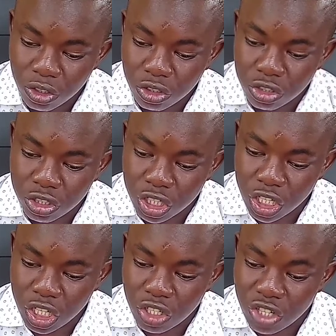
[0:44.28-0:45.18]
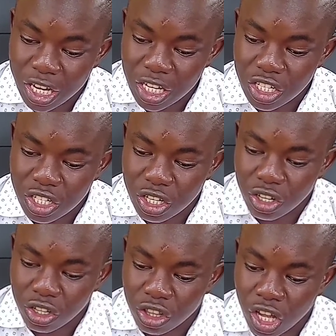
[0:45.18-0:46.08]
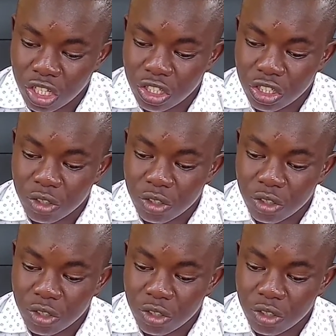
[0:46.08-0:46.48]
she says that